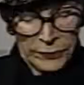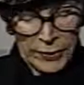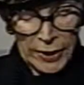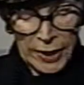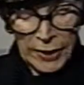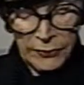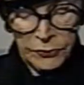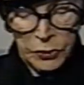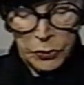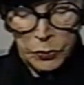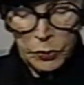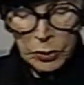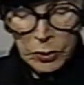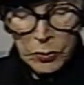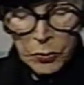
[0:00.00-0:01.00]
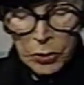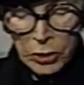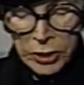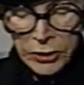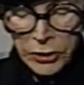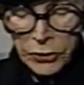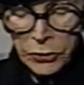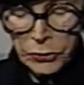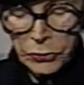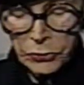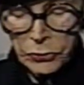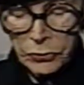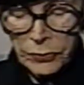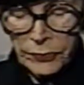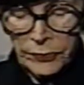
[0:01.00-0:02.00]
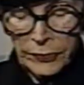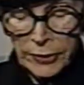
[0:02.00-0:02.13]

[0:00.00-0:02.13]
After World War II,